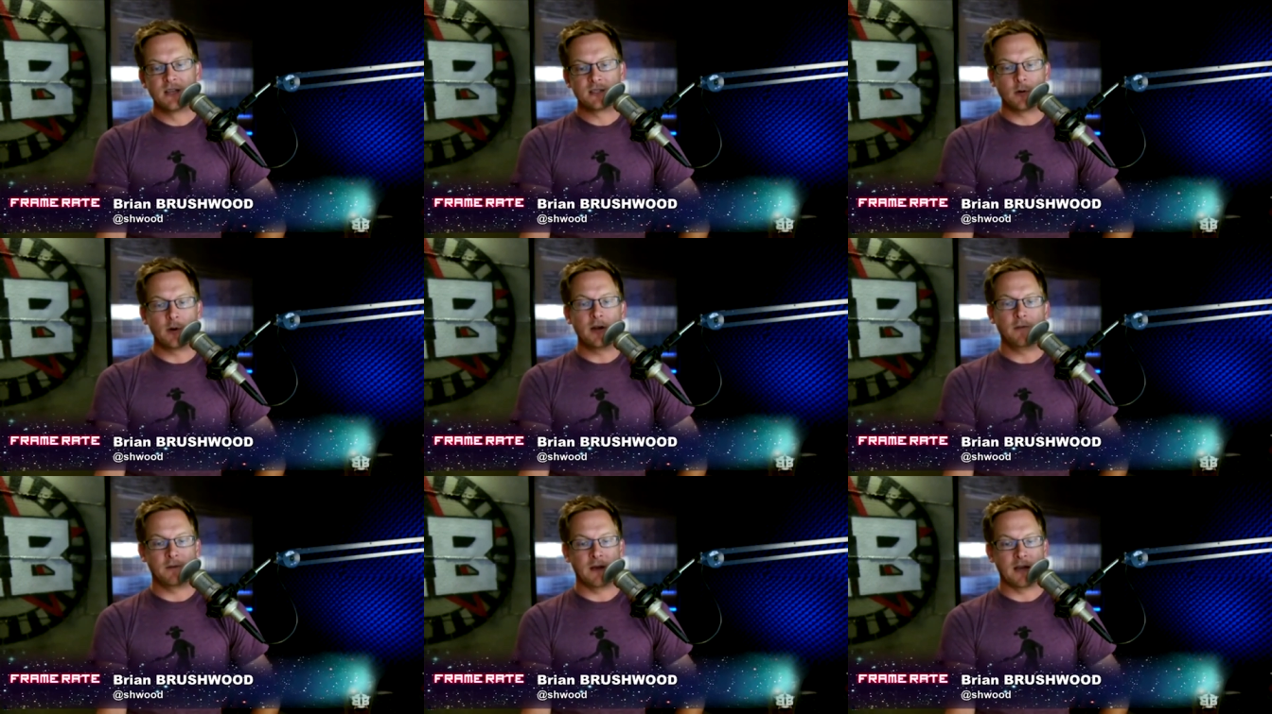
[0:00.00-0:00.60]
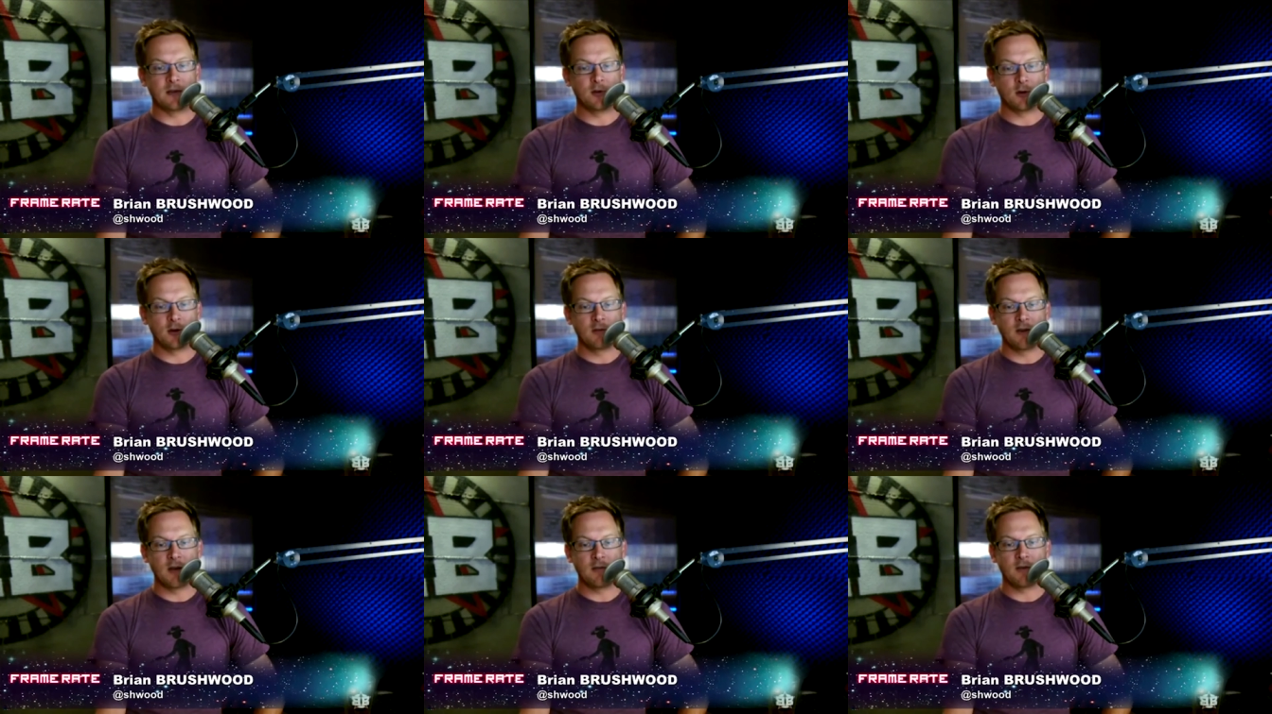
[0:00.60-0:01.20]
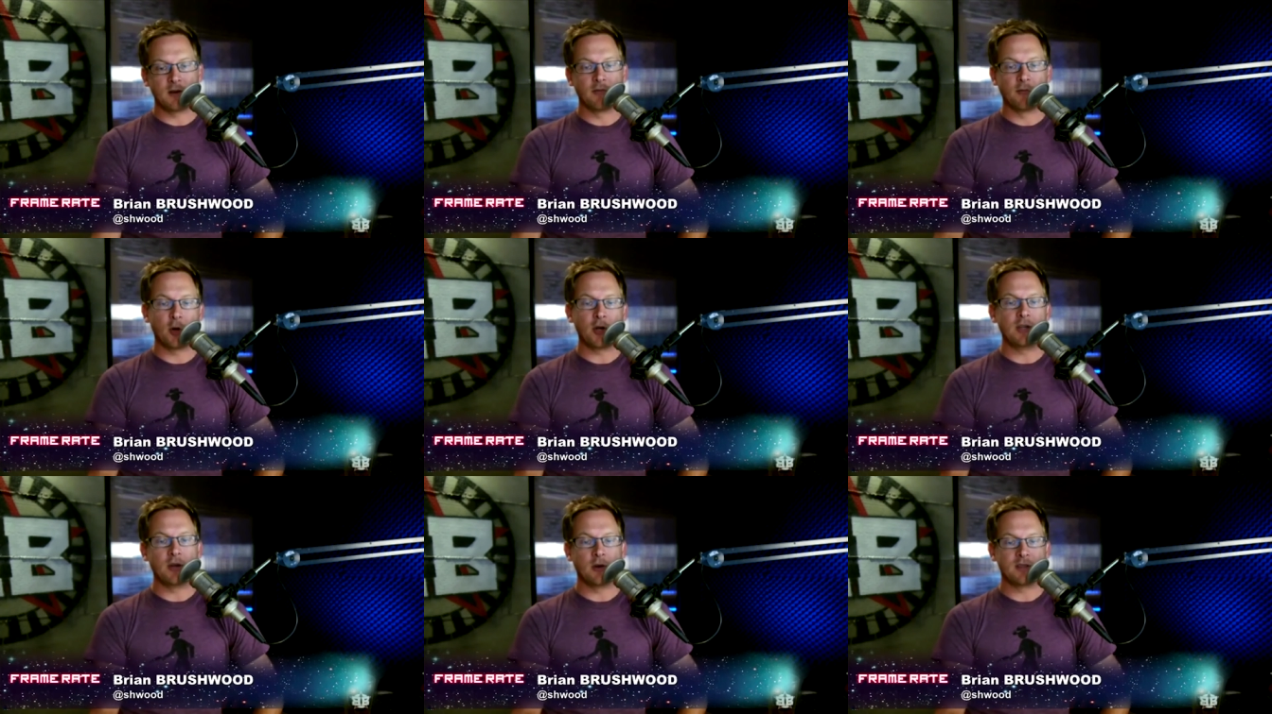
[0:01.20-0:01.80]
So in effect, you're con-
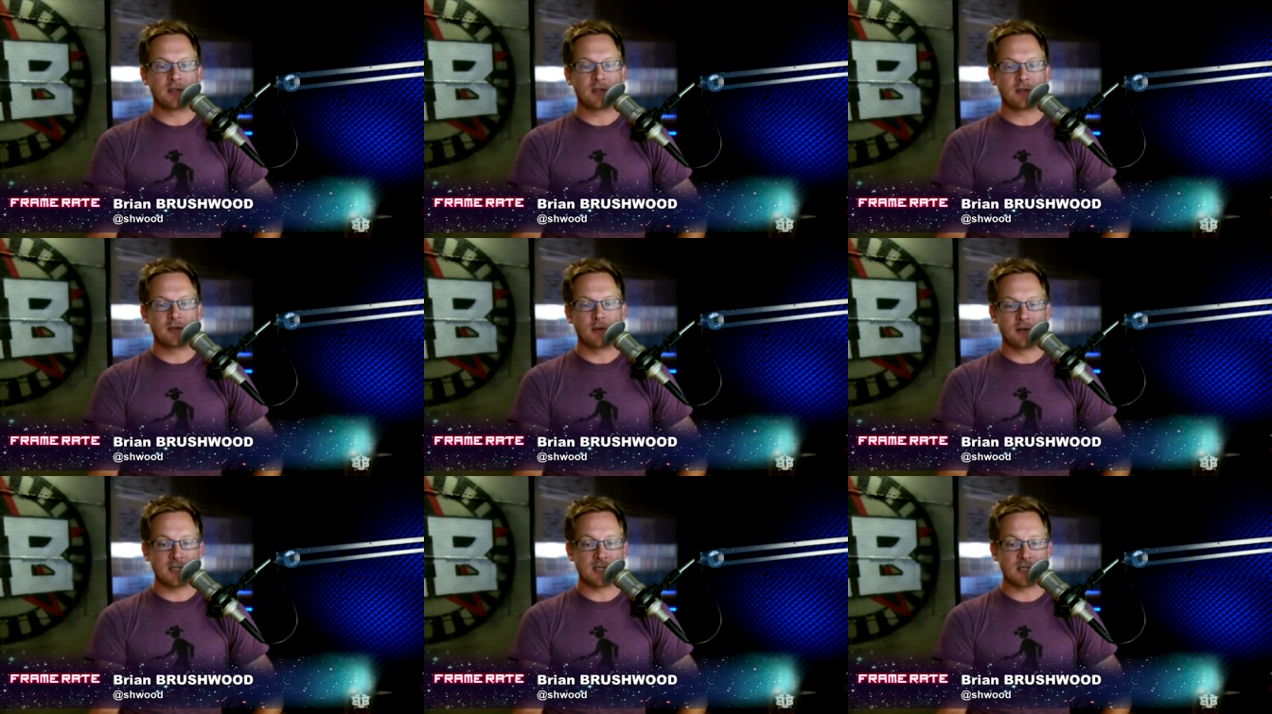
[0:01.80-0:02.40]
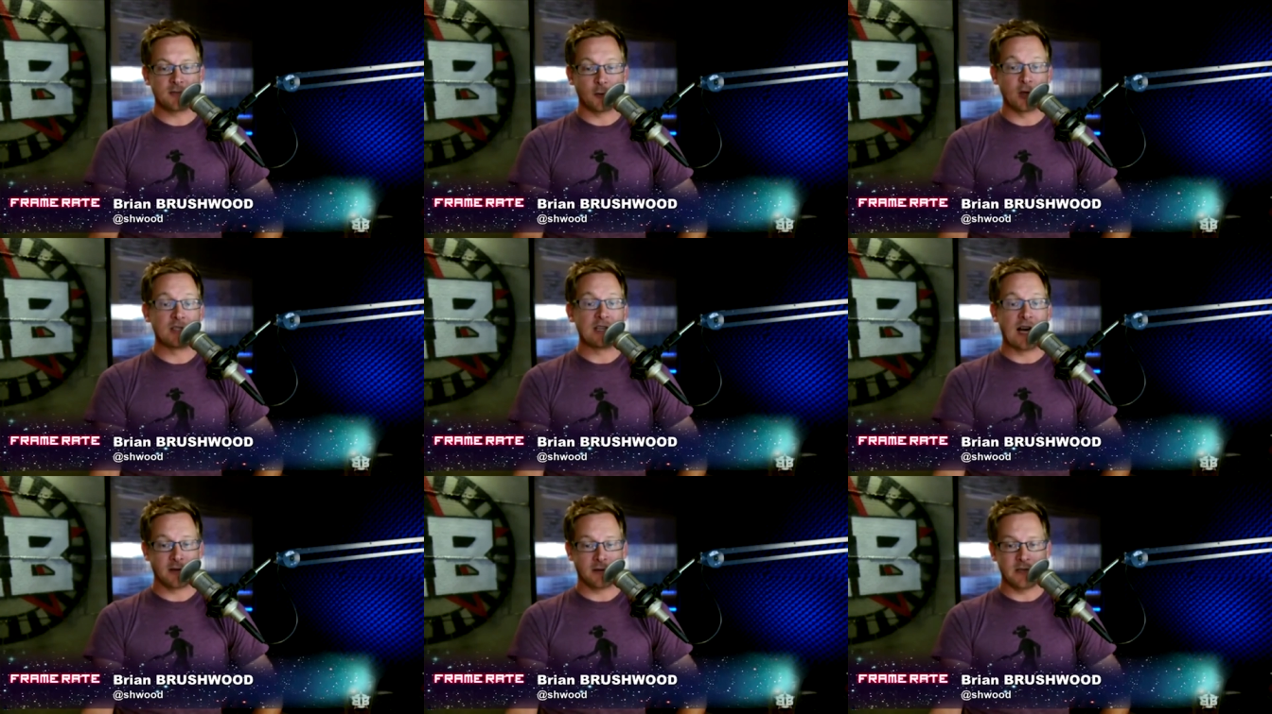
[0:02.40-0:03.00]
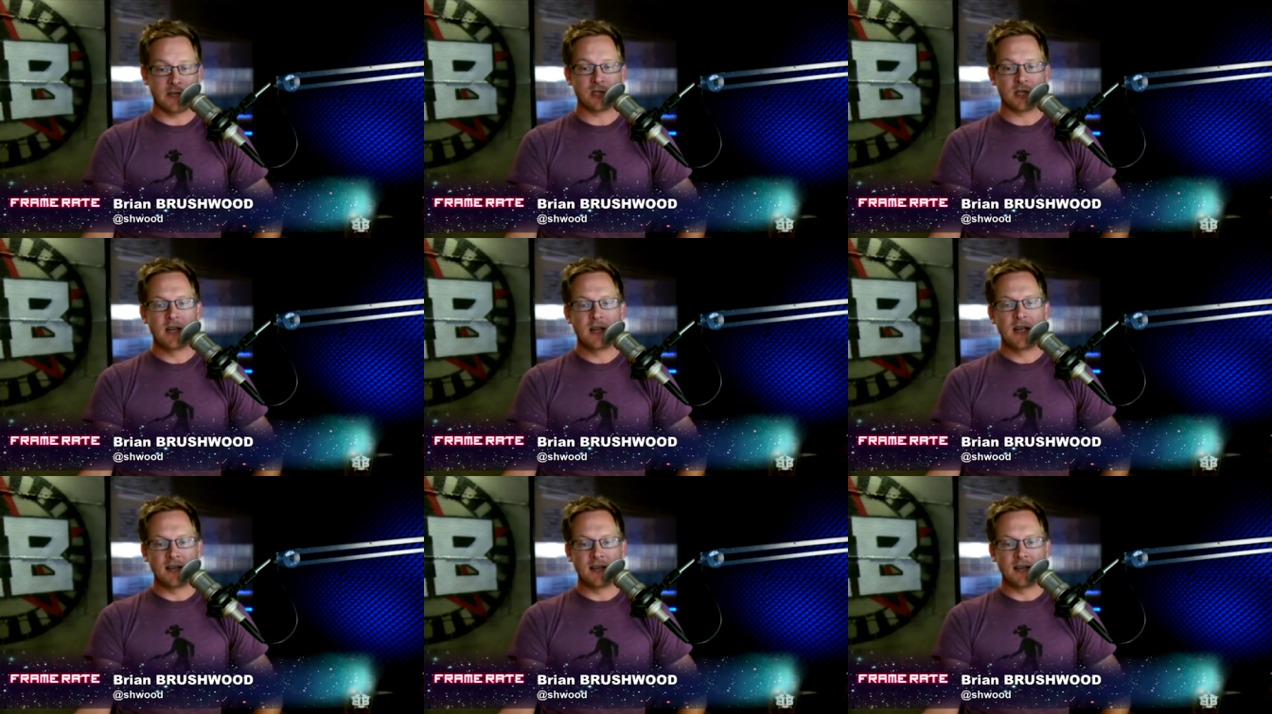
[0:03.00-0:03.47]
converting your your discs for a dollar each